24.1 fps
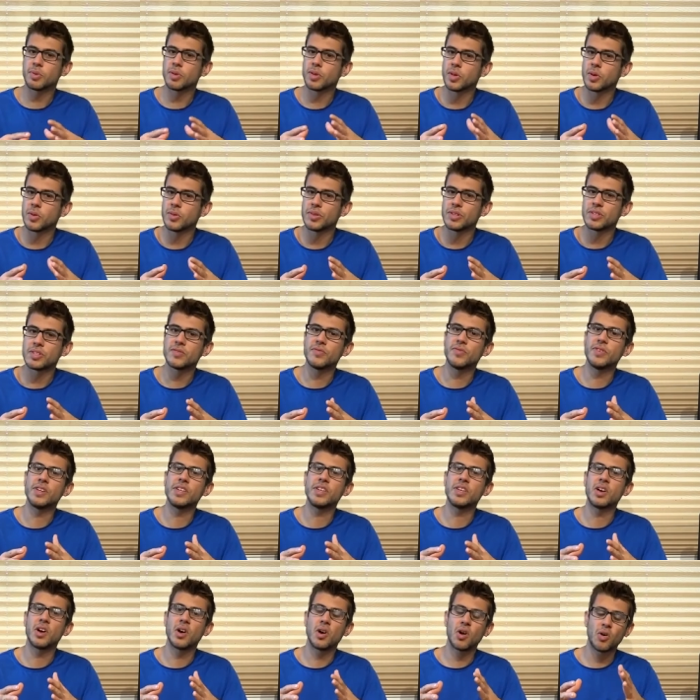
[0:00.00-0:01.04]
below this
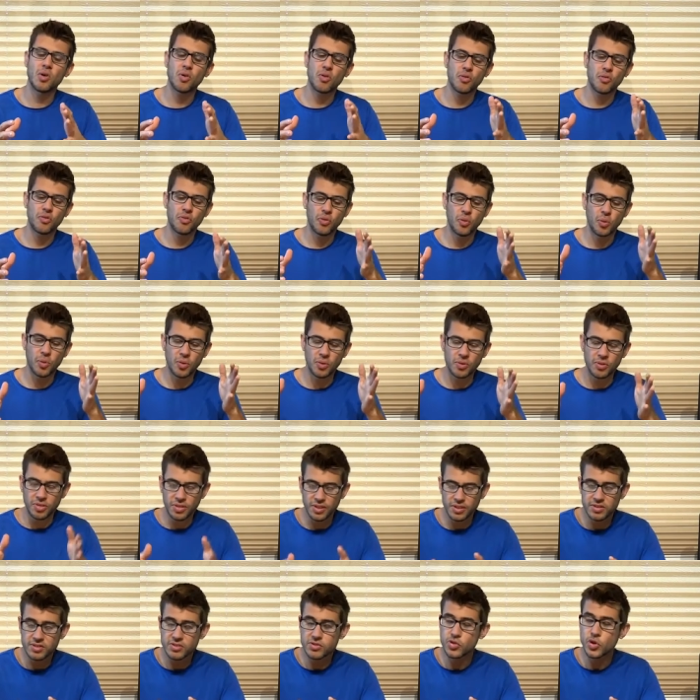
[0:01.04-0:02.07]
video for
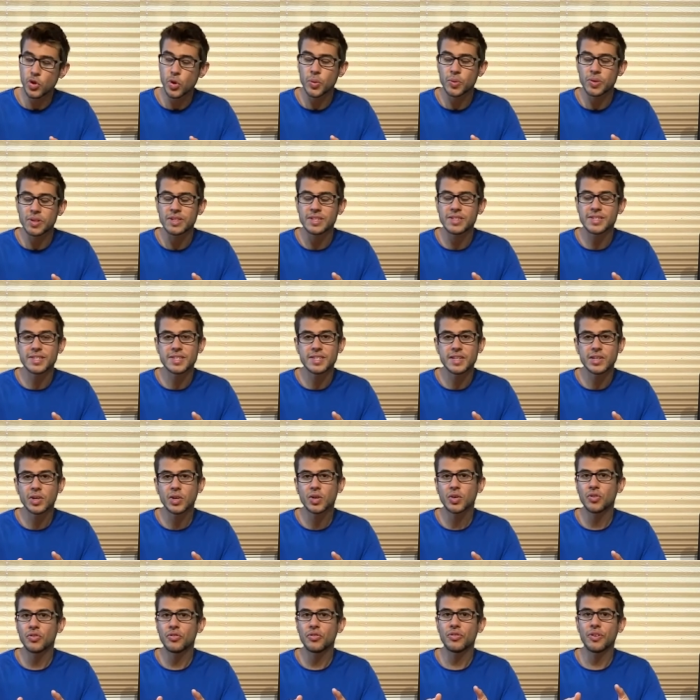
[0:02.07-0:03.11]
this drone
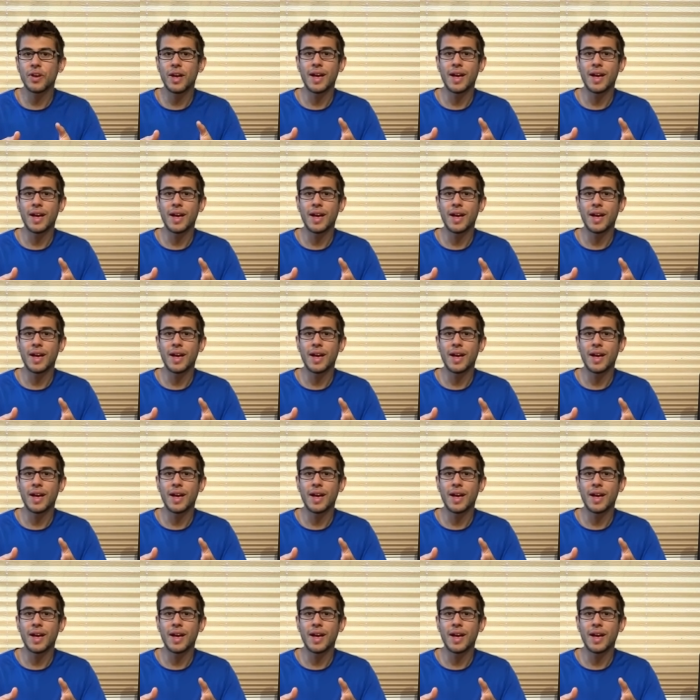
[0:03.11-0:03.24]
itself